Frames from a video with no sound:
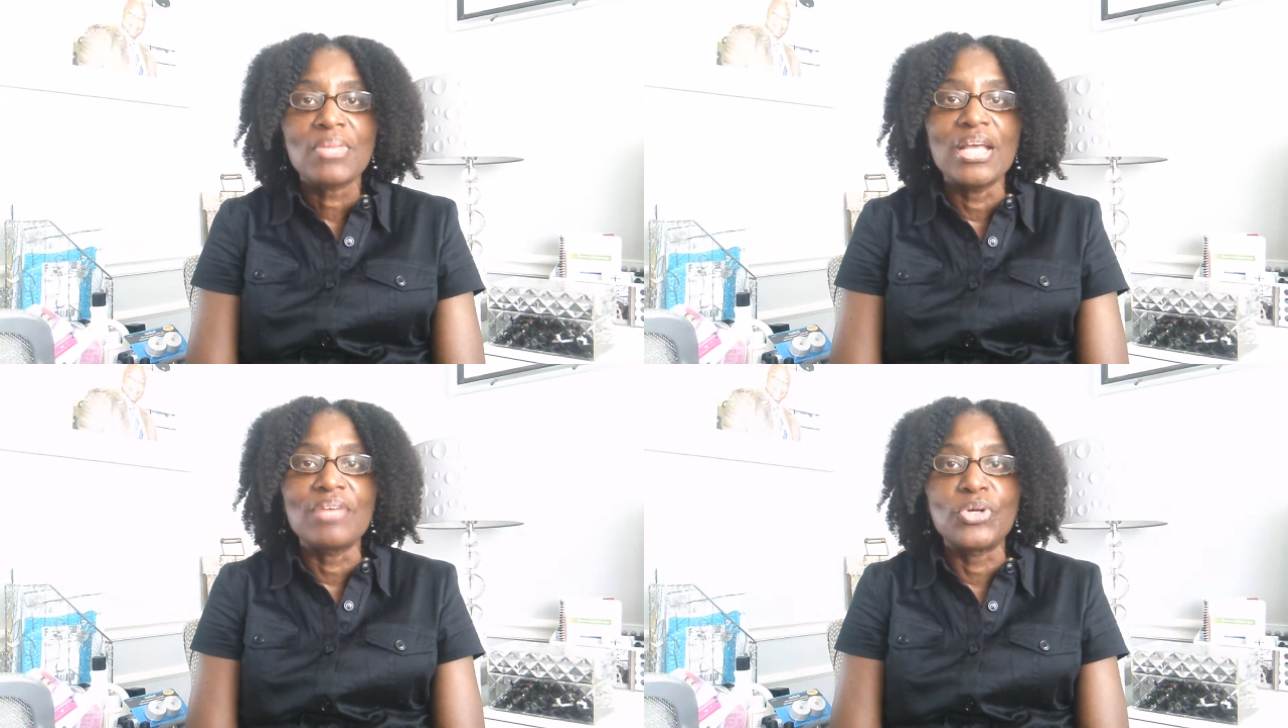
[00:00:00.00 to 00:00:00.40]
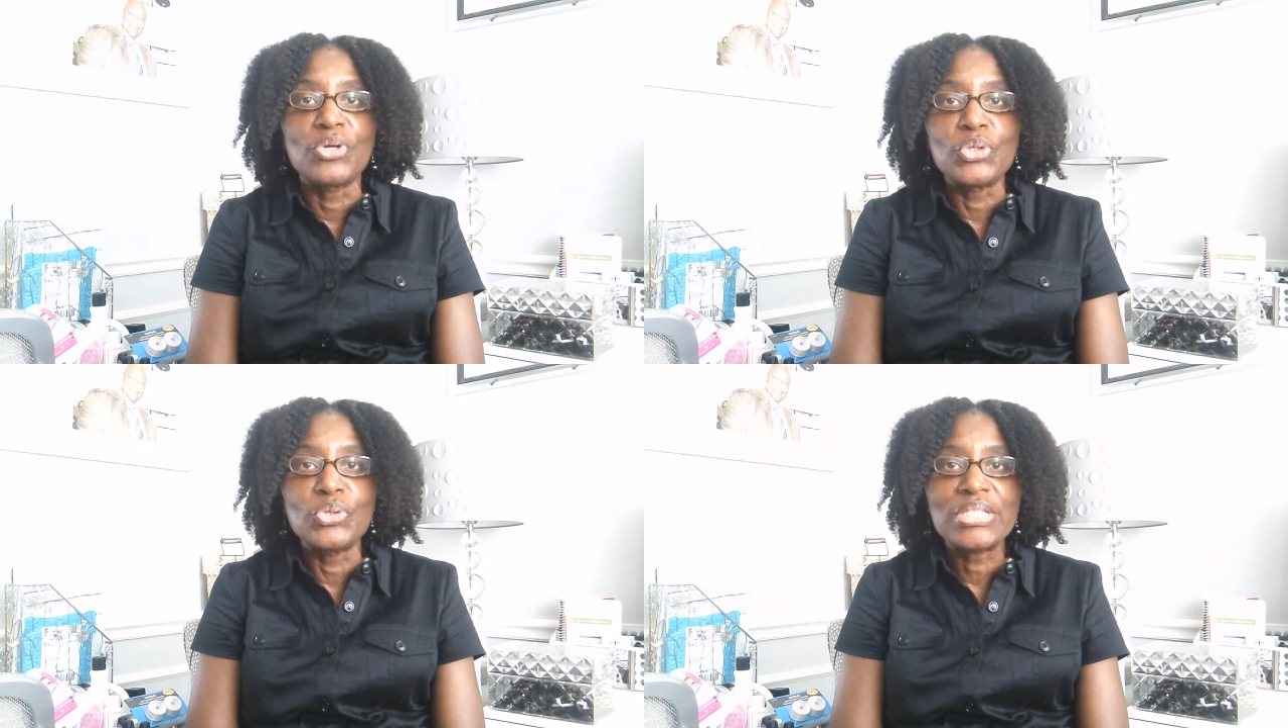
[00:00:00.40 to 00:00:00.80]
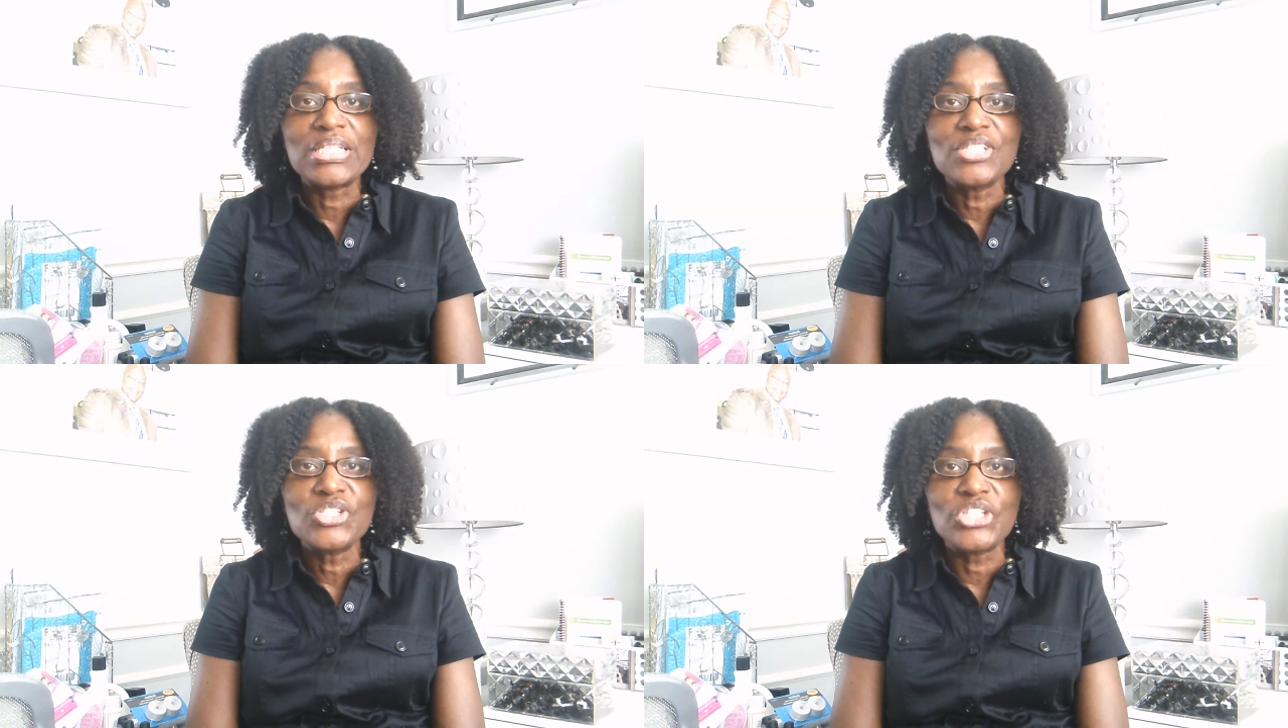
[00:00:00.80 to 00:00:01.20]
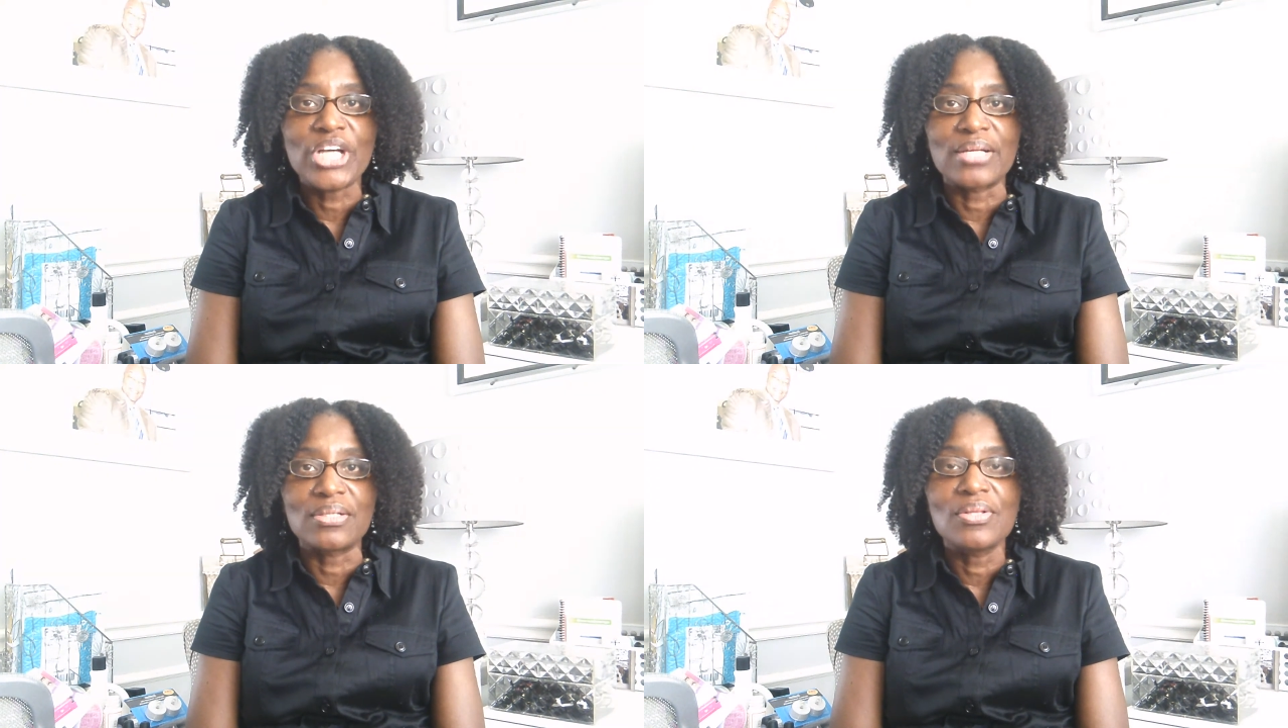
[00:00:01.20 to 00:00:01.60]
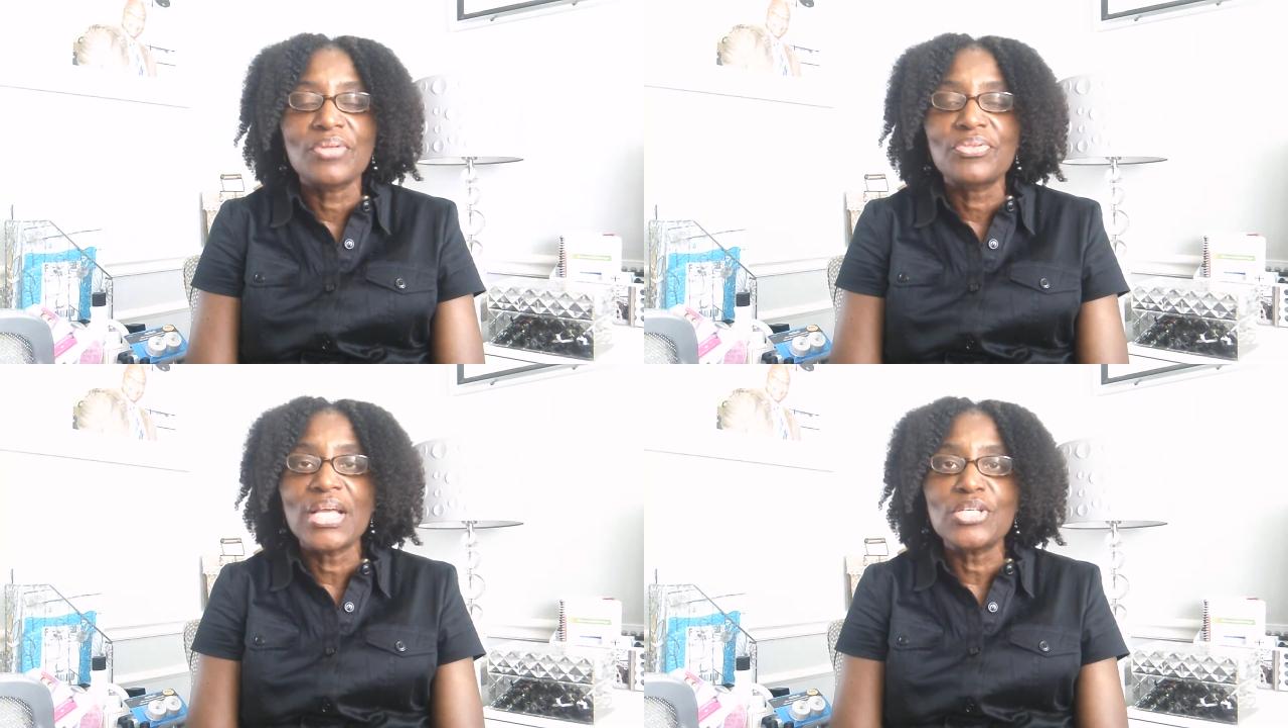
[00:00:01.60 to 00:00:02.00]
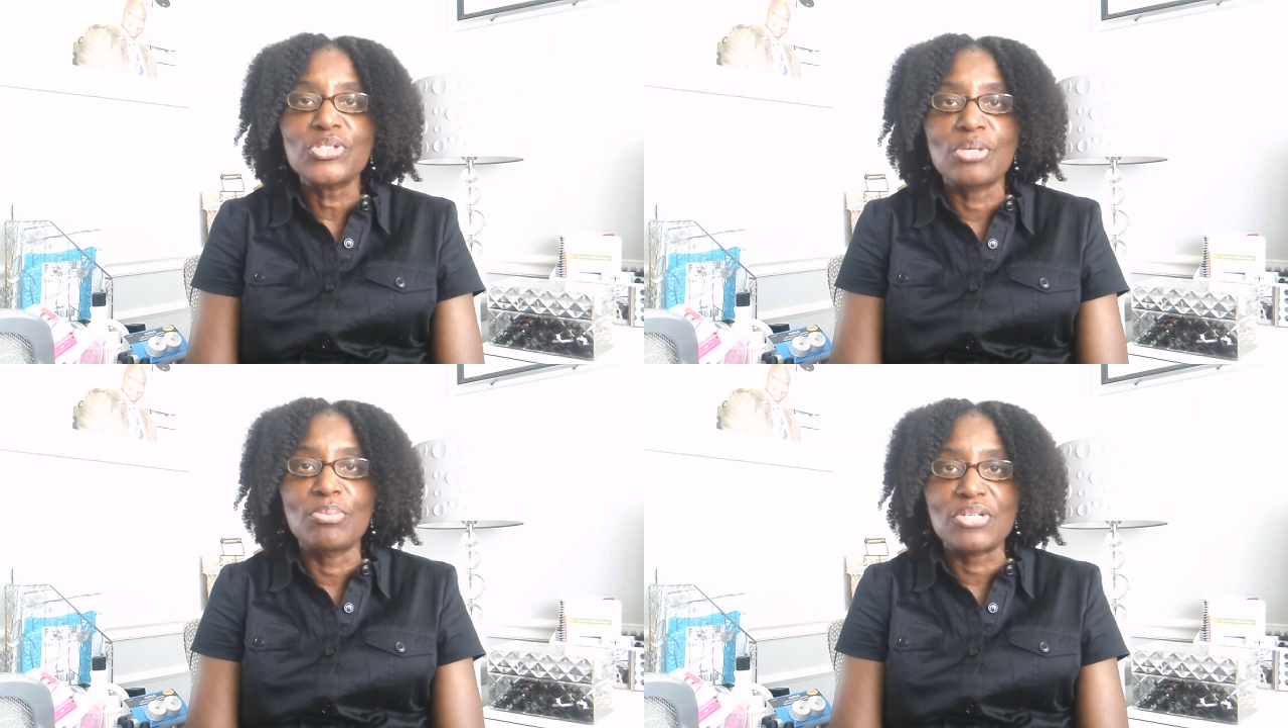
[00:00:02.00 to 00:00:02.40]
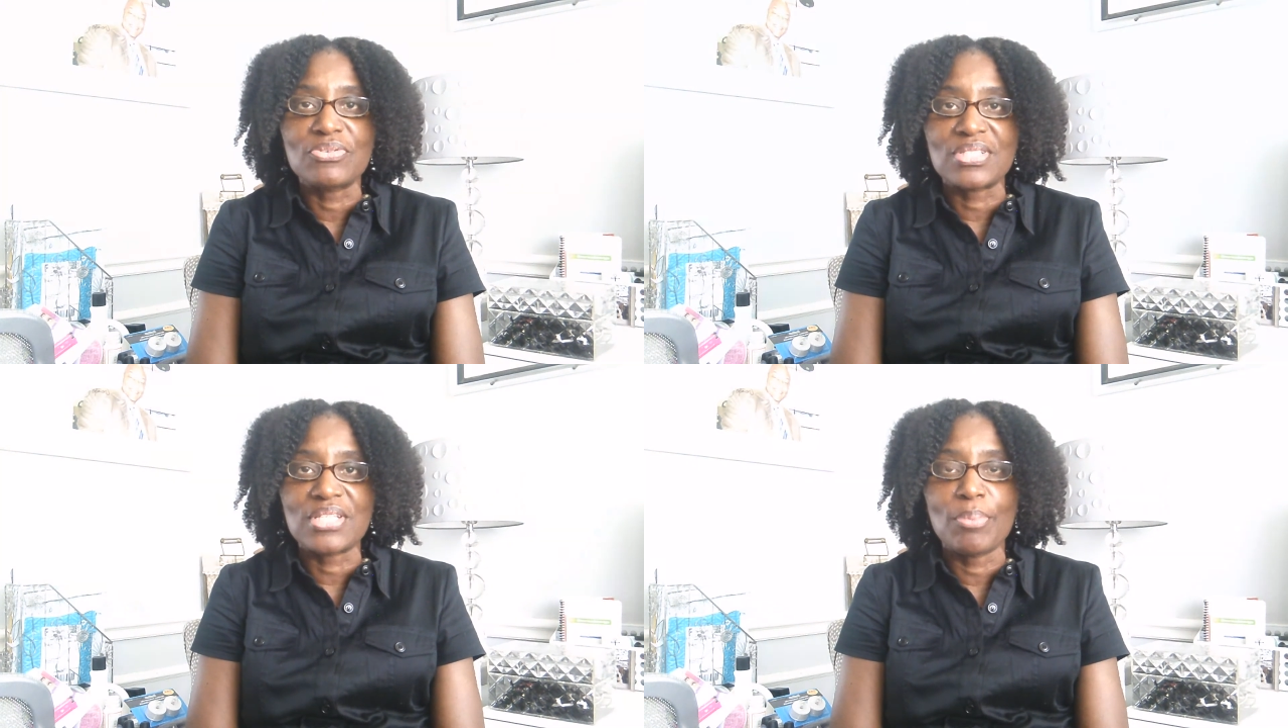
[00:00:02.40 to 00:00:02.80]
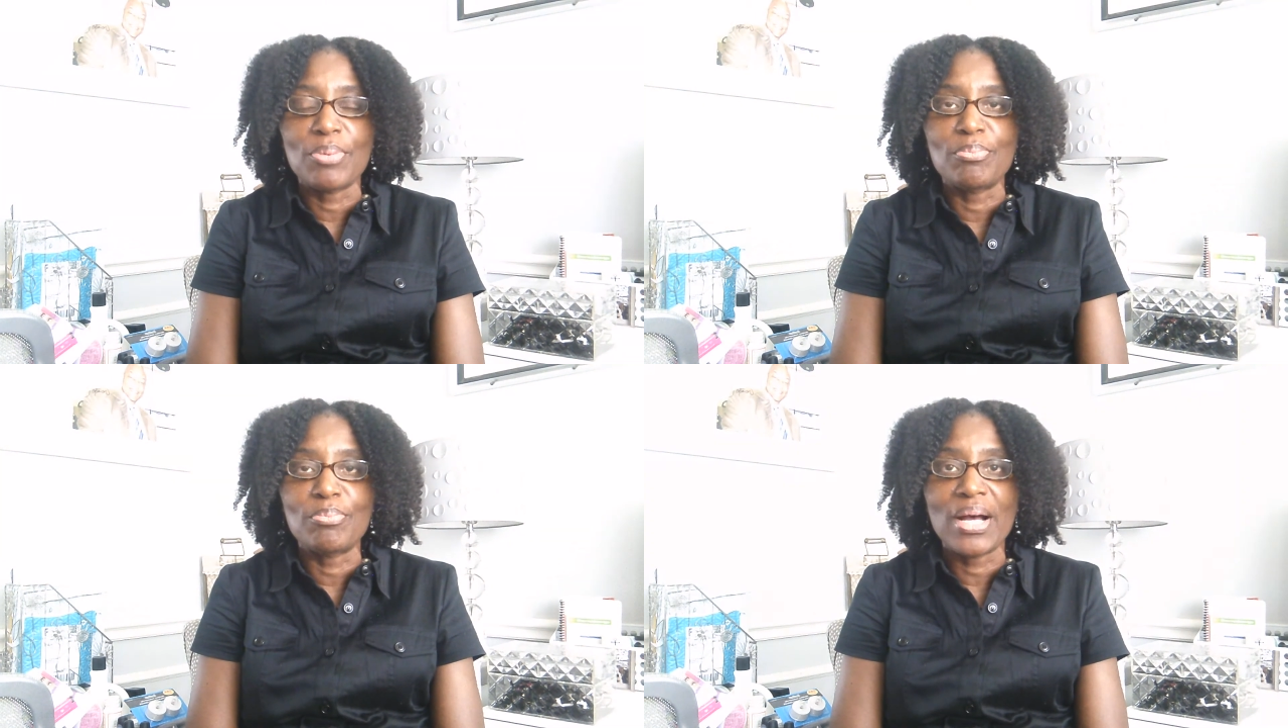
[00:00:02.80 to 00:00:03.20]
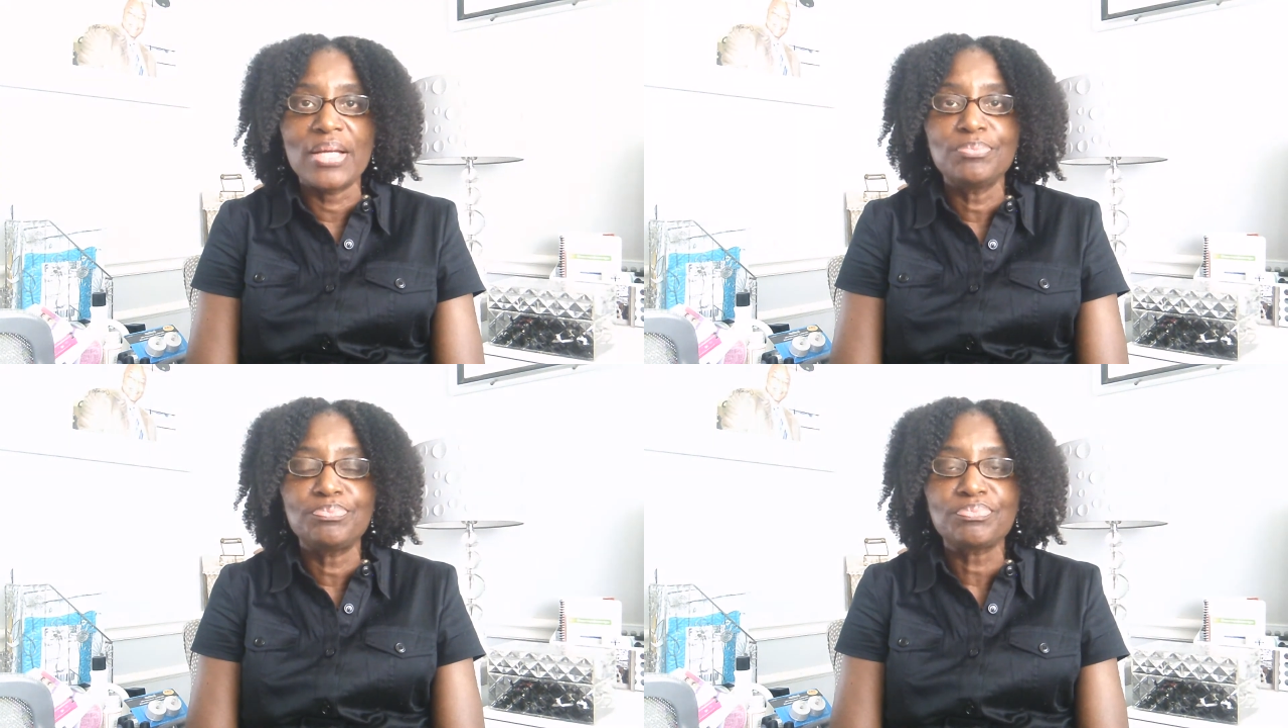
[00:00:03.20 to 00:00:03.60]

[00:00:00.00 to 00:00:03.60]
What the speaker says: if you're new to this channel, thank you so much for stopping by.